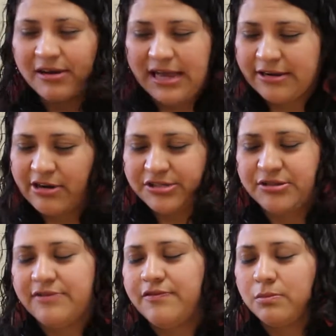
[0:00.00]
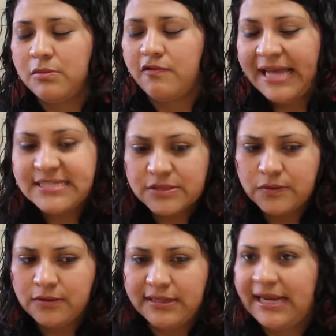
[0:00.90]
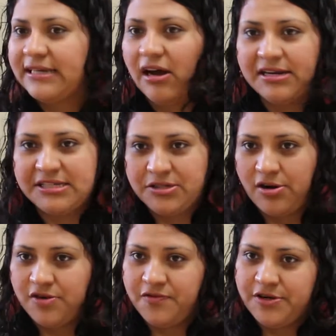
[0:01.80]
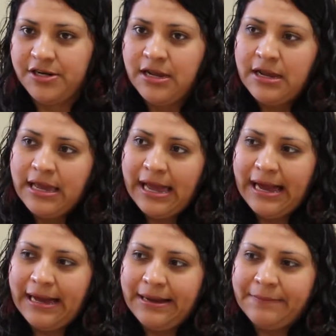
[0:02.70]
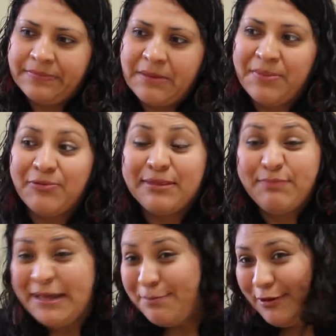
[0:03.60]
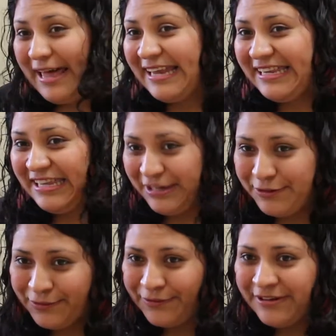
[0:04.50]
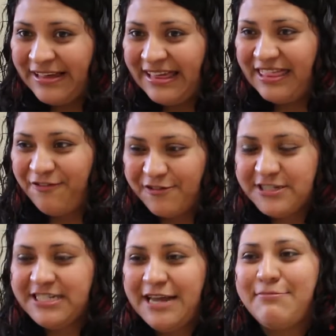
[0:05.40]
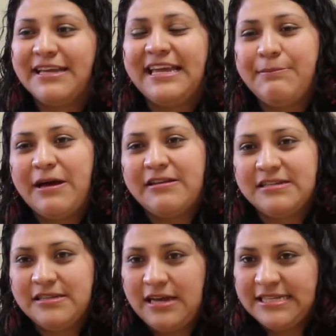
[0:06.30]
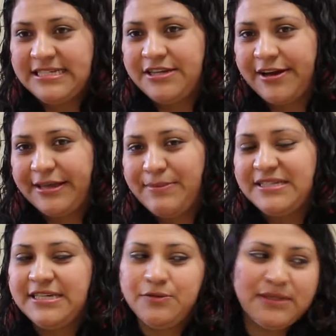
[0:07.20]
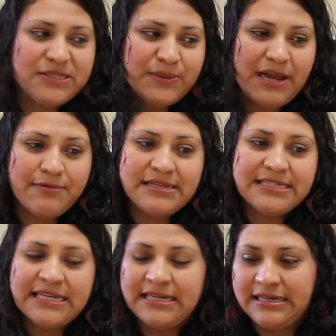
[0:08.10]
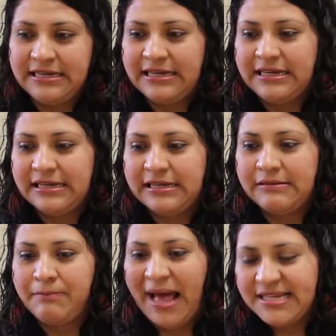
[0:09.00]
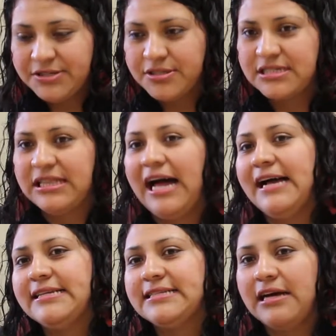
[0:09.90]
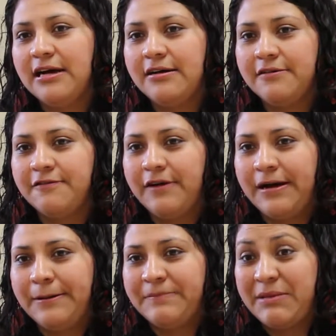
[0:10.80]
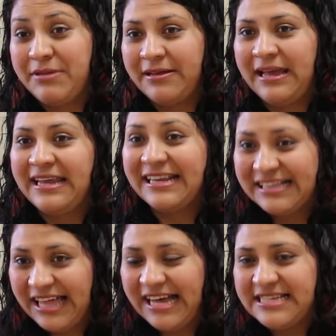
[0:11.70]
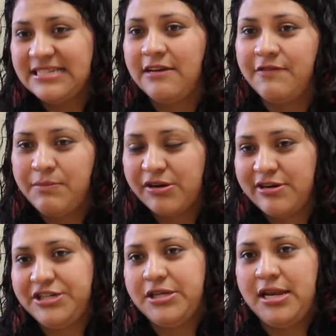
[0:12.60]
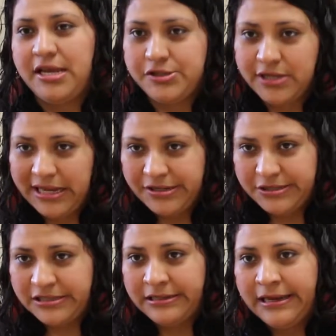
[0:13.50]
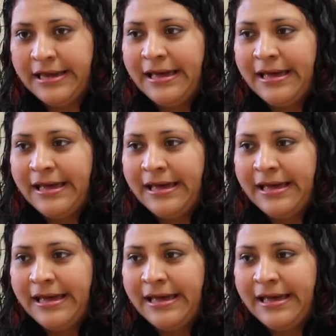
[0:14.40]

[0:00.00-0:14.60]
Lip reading: I had graduated from high school and had gone into Harvard. But with people I knew, the first time I came out as undocumented was when I was in a master's class of immigration and education.